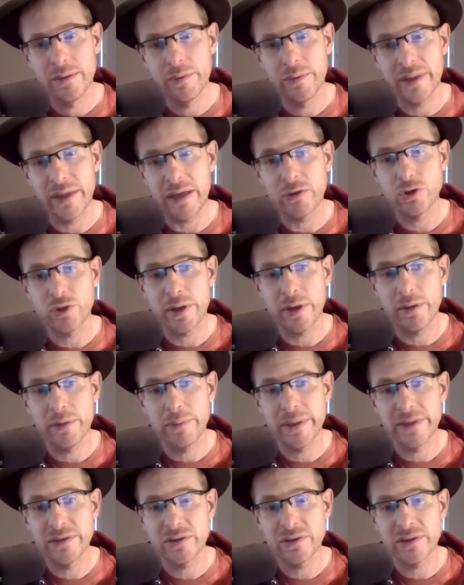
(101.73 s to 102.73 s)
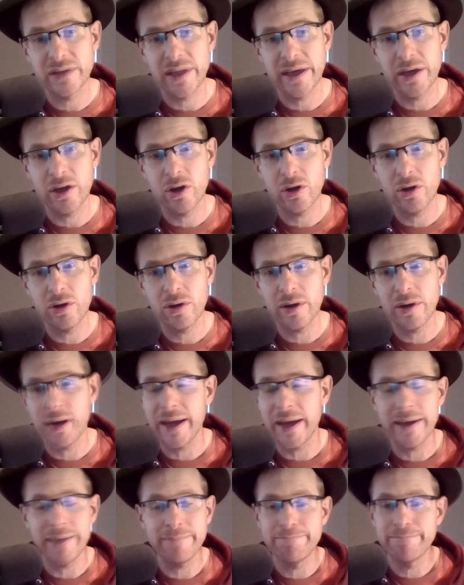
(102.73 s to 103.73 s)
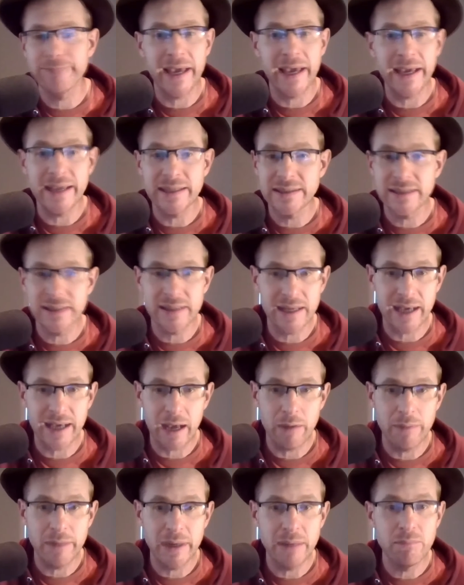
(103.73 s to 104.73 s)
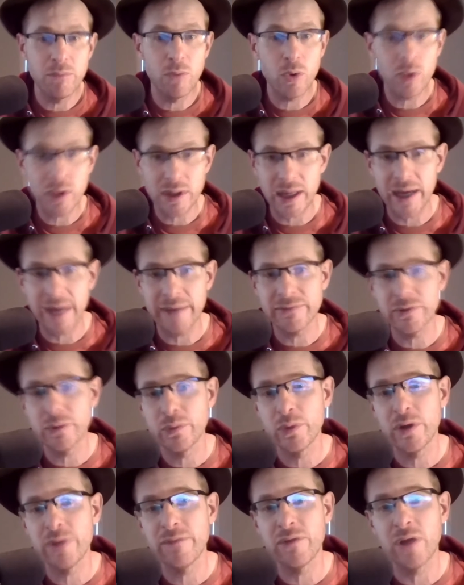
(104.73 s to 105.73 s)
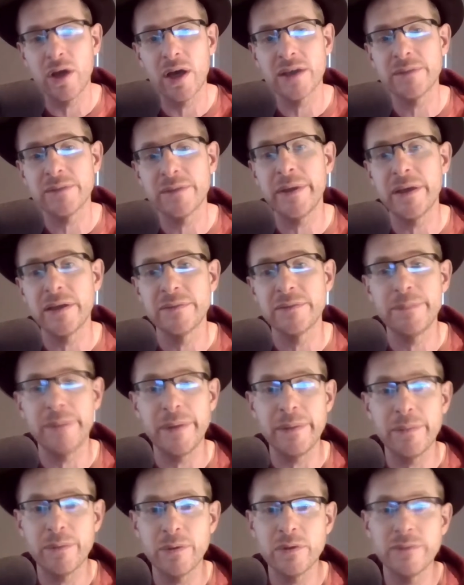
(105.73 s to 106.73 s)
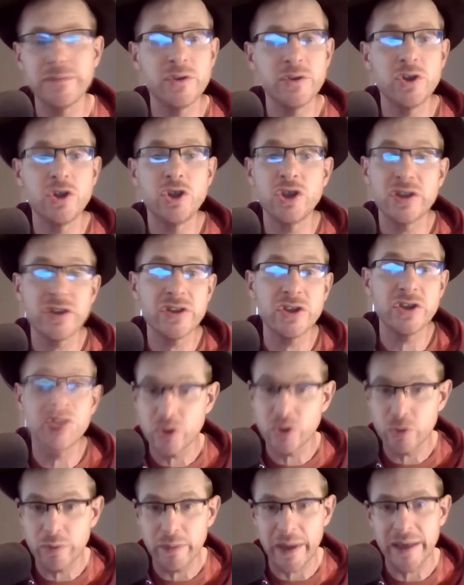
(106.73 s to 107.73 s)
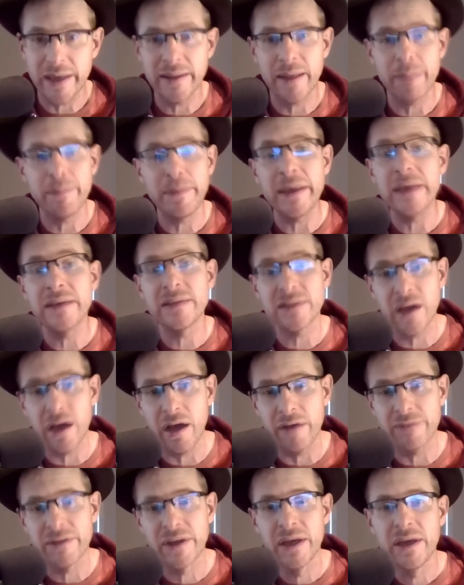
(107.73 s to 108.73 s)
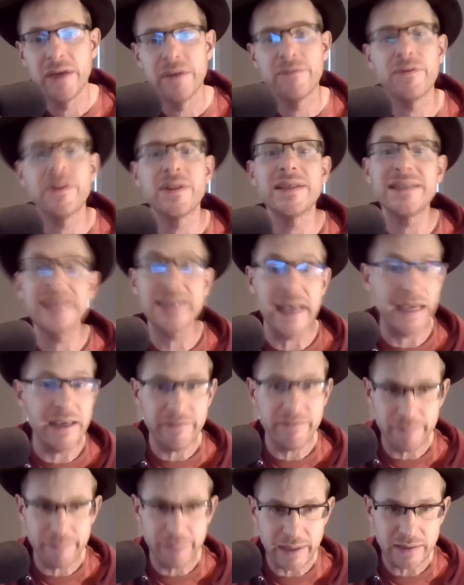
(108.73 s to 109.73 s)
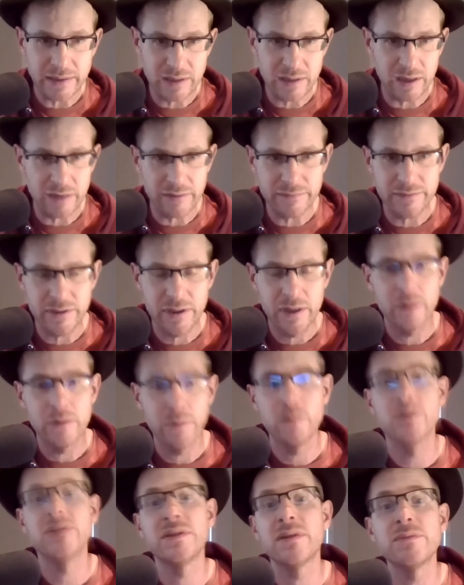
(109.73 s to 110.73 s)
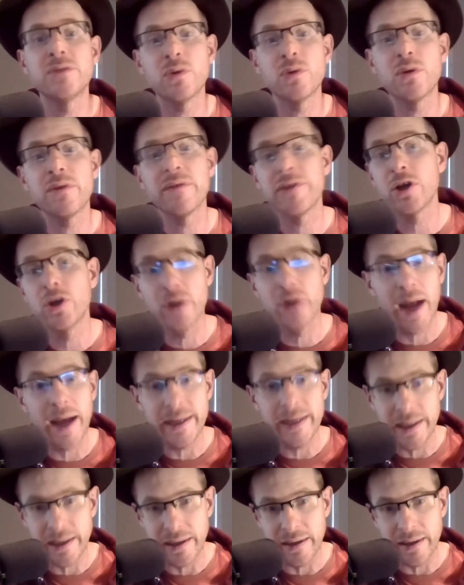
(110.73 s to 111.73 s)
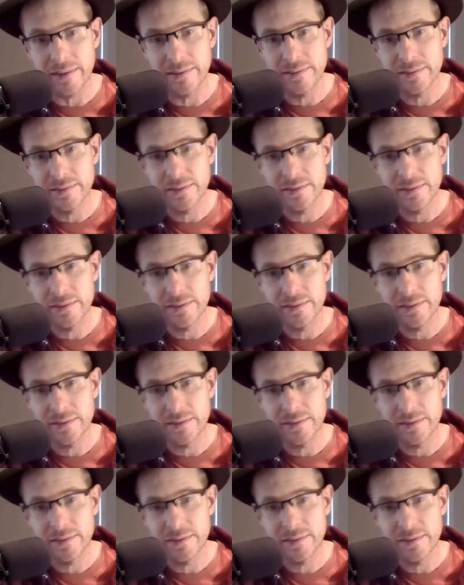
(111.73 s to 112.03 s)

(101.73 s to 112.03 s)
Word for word: Without trailblazers like her, I hate to think how many more lives we would have lost because people just assuming that being tough for the sake of being tough was some sort of a good idea.